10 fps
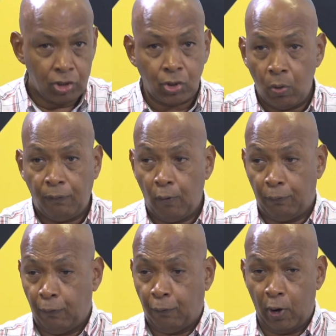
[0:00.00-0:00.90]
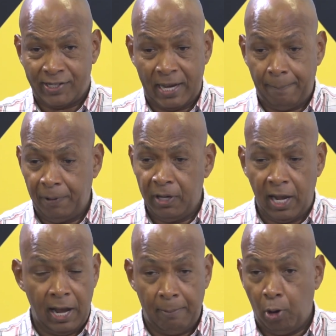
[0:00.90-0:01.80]
So, for, for example,
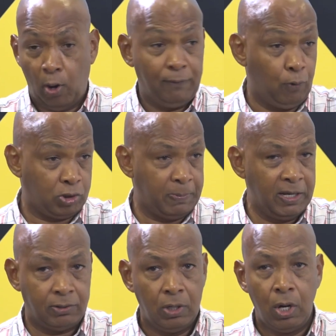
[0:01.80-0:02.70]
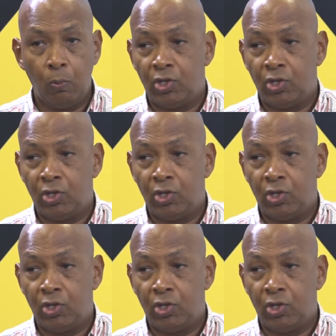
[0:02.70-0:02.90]
um, law enforcement mm.